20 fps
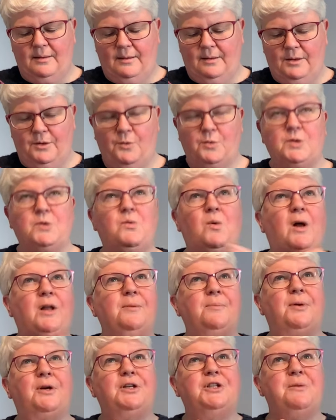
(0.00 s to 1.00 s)
There was
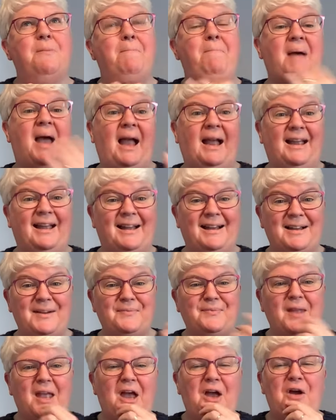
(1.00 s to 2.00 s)
one person, Becca,
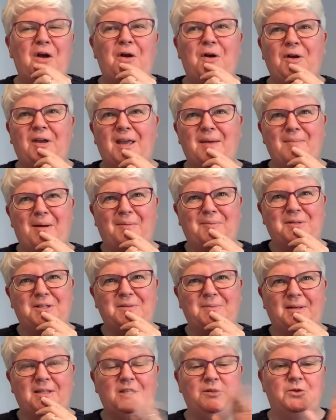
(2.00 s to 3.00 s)
who came up to
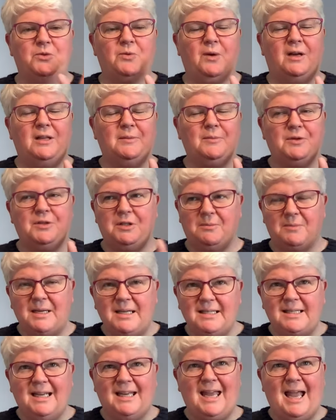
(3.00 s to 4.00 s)
me. She was wearing the most
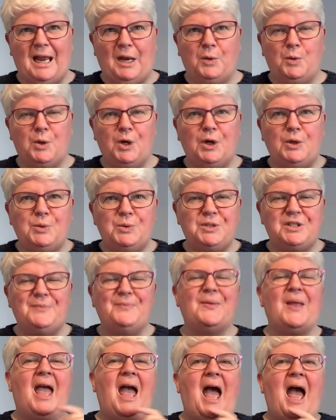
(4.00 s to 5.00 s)
amazing yellow coat.
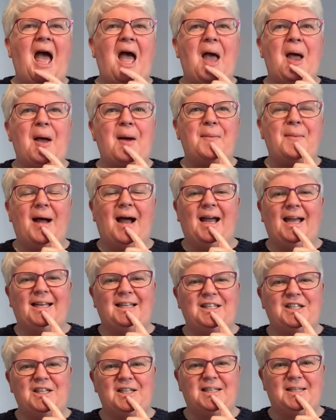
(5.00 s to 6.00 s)

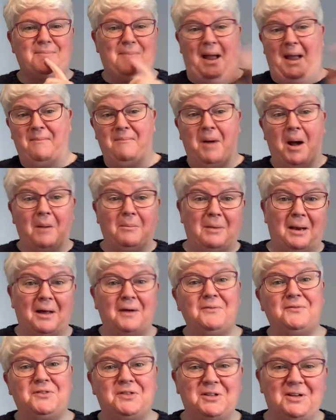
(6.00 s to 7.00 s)
And she said, my mum
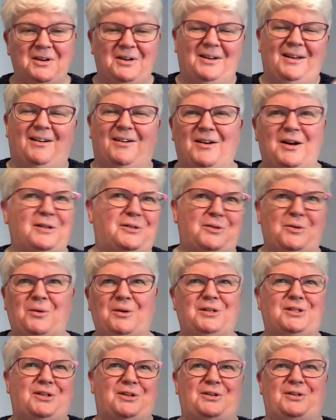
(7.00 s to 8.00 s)
loves you or
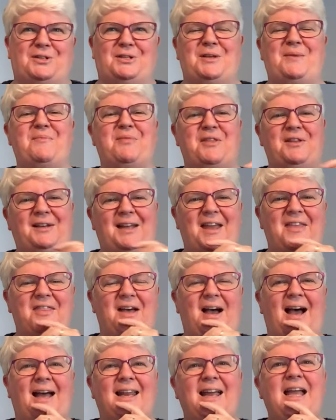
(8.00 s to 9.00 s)
adores you or something like
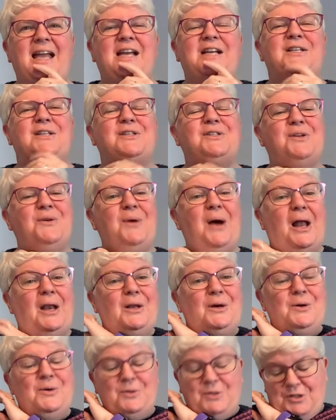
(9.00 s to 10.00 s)
that. So
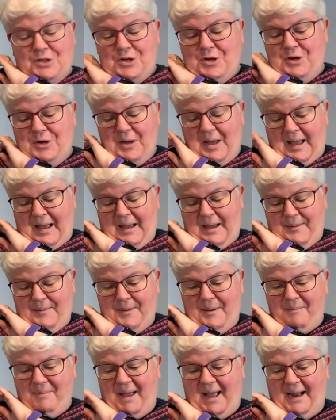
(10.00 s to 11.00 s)
hello to
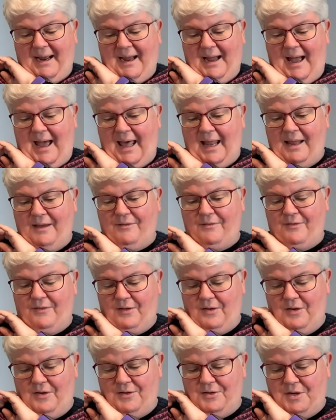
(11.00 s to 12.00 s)
Becca. And I've
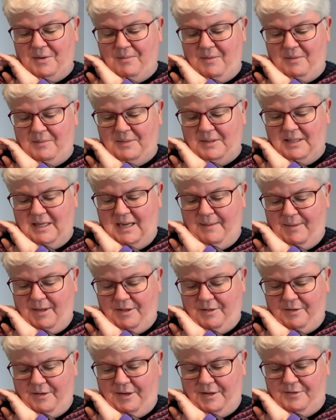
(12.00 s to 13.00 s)
forgotten your mum's name. I
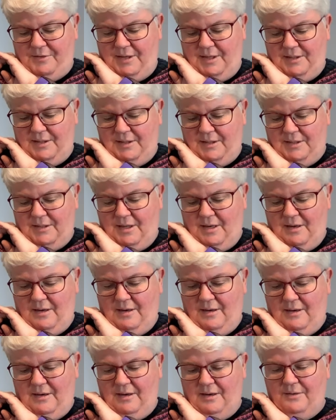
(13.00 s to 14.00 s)
thought I'd written it
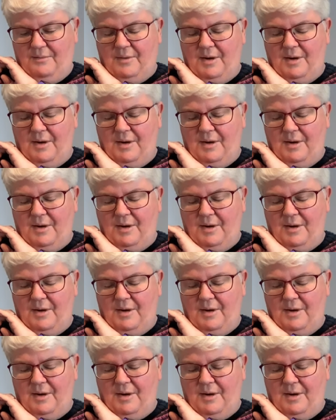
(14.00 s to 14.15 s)
down.